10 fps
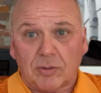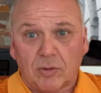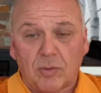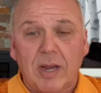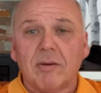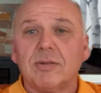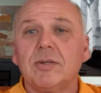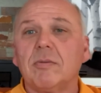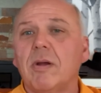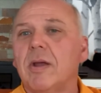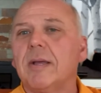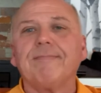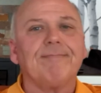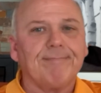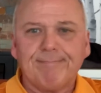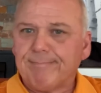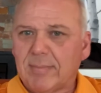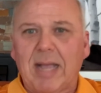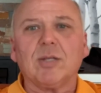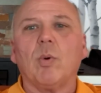trainers in your area.
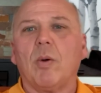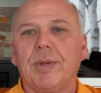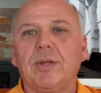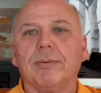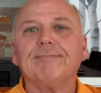That's what we do.